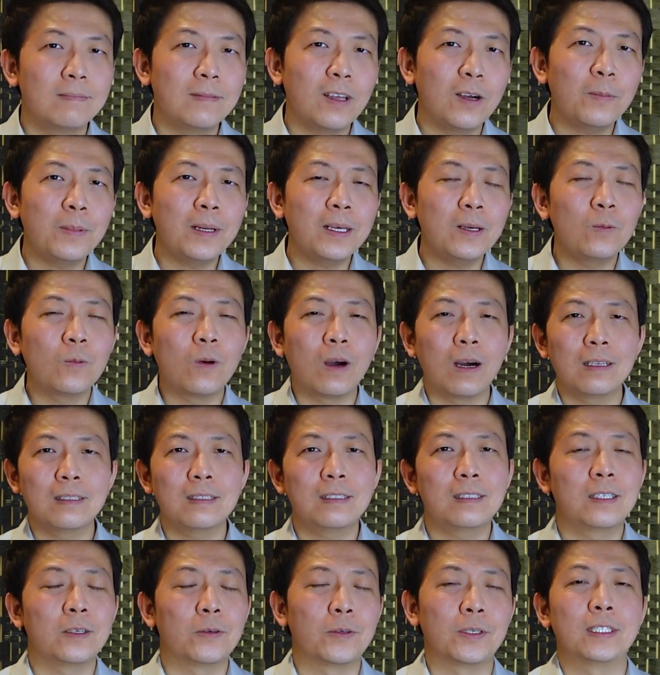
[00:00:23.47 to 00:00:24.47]
Nobody
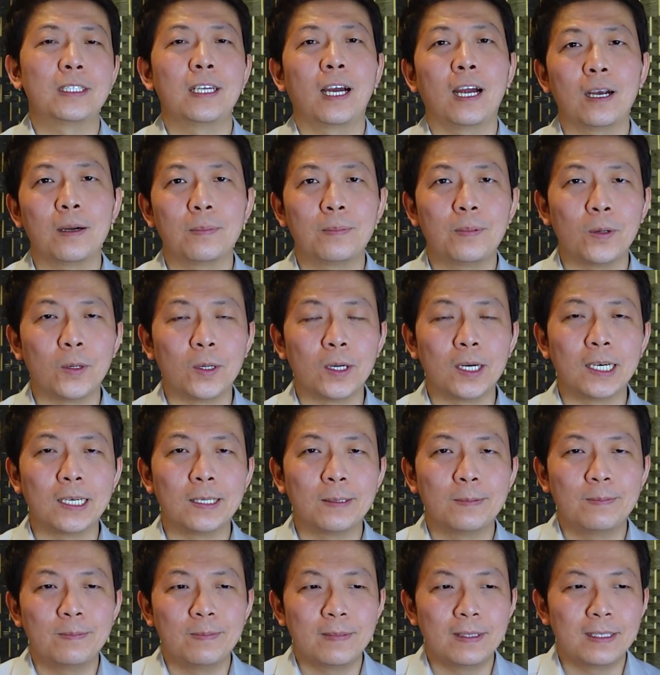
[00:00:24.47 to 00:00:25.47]
wants to retire
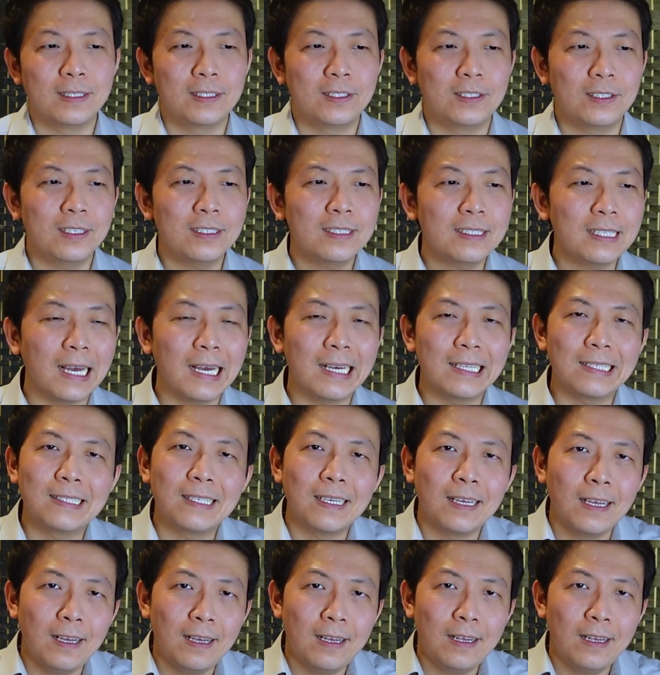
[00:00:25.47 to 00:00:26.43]
poor. It's just that